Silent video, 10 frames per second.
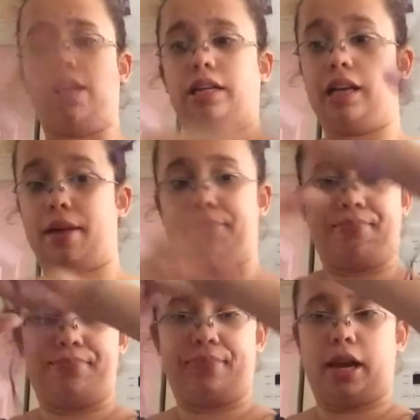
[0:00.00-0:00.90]
Again,
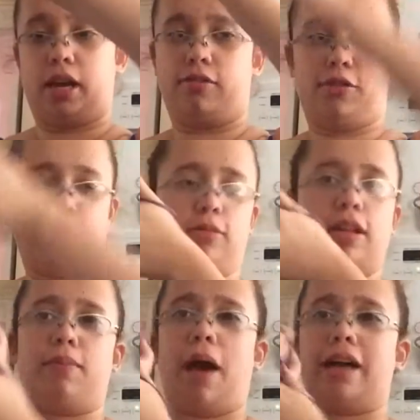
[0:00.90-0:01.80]
my headphones,
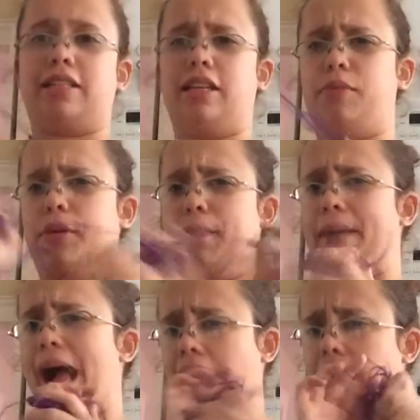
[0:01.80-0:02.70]
I accidentally put them
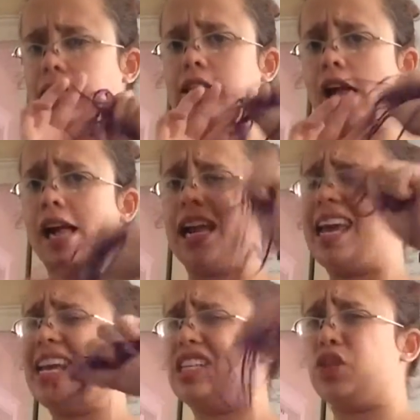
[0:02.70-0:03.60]
back
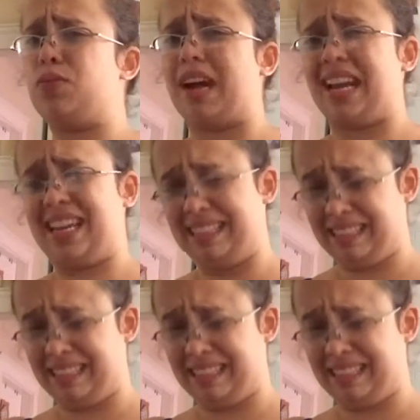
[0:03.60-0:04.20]
into my